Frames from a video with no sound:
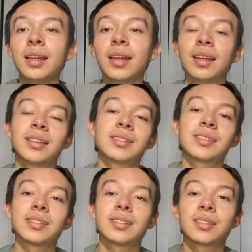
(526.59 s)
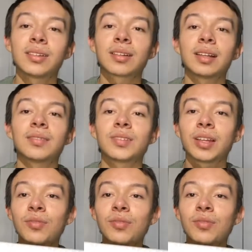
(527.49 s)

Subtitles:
and it's just easier to kind of like